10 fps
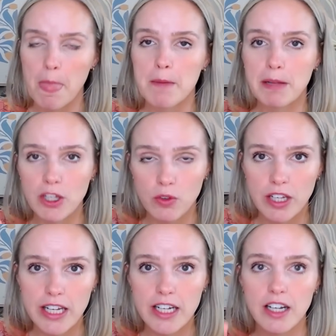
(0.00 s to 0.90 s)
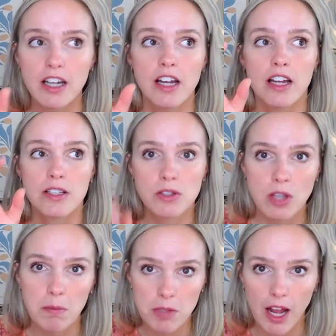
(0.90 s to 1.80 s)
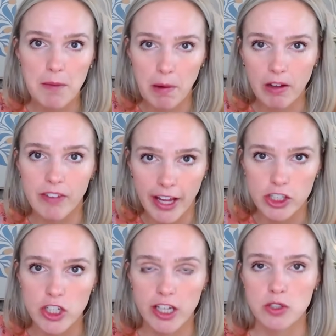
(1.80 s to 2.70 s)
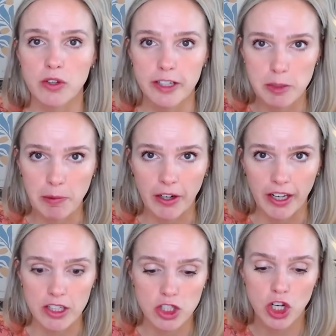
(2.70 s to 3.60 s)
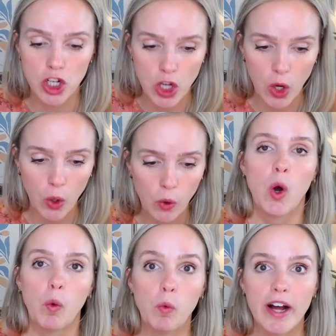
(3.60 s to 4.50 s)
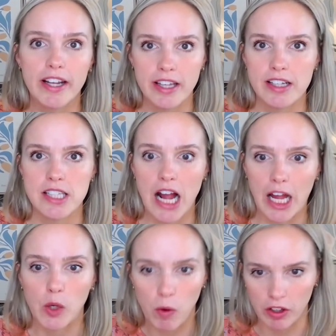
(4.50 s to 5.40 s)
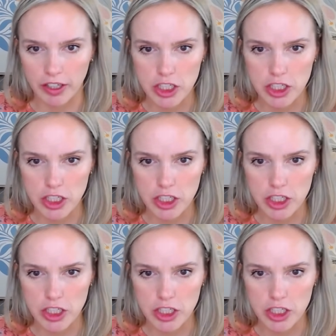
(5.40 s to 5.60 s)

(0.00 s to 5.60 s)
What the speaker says: but you need some type of educational experience to know what is high quality,